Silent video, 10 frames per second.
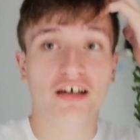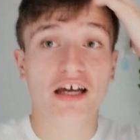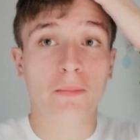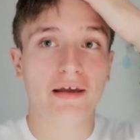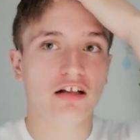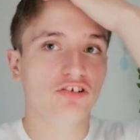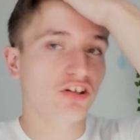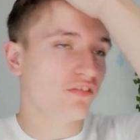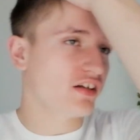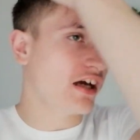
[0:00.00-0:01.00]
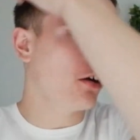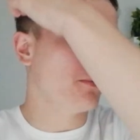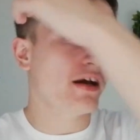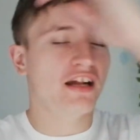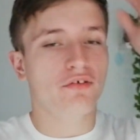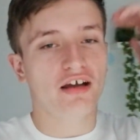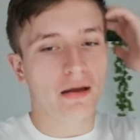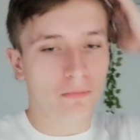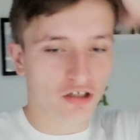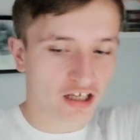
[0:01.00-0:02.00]
Um, it'll do for now, but anyway,
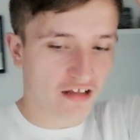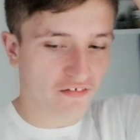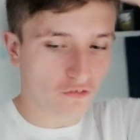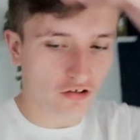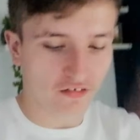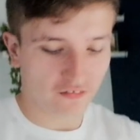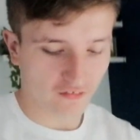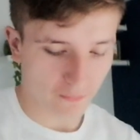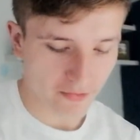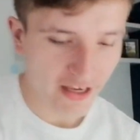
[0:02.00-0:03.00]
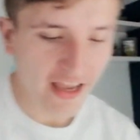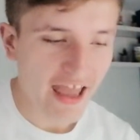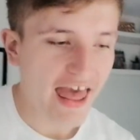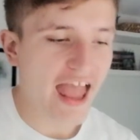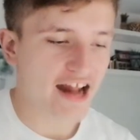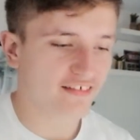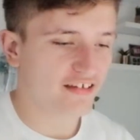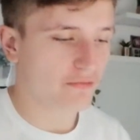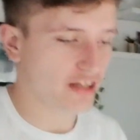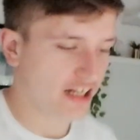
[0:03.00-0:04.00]
I'm going to get stuck into some
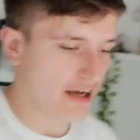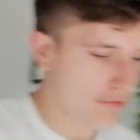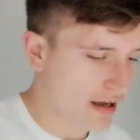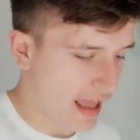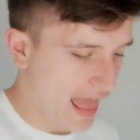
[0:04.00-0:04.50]
editing right now.